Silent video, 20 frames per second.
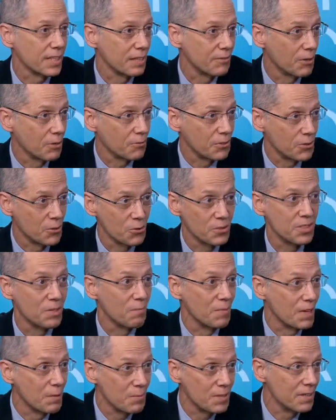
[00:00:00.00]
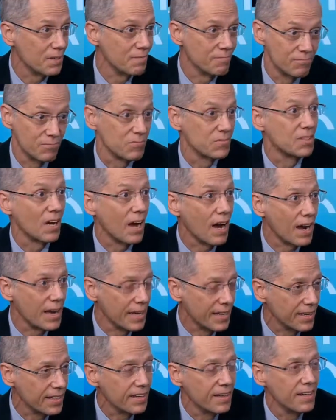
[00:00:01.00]
like they've overdosed that may be
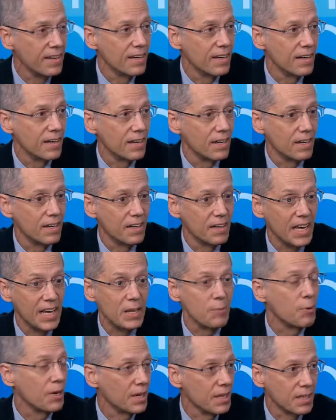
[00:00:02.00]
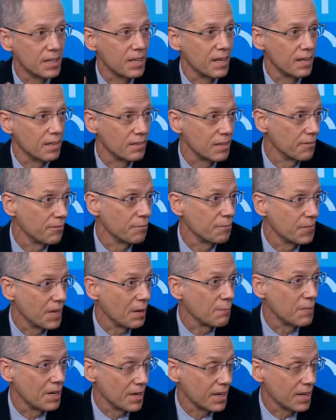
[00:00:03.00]
dying, anybody can give them that